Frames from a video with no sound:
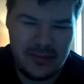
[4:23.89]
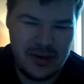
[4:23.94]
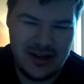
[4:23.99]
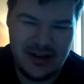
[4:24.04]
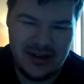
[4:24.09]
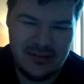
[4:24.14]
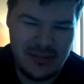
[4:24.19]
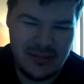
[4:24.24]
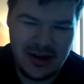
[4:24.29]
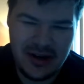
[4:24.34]

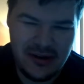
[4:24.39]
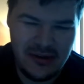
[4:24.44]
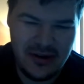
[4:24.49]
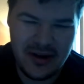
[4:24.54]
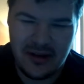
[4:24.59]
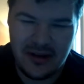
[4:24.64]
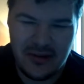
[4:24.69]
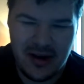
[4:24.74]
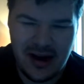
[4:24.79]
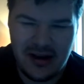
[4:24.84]
But
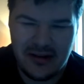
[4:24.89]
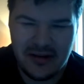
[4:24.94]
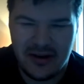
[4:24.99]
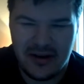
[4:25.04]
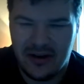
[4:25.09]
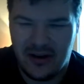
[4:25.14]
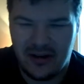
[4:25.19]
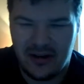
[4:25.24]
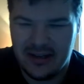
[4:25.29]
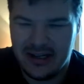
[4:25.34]
going around
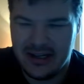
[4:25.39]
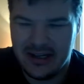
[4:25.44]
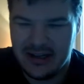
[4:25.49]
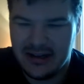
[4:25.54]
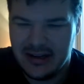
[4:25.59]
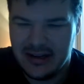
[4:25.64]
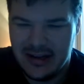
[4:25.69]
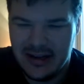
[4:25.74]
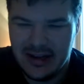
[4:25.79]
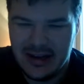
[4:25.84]

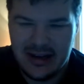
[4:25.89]
calling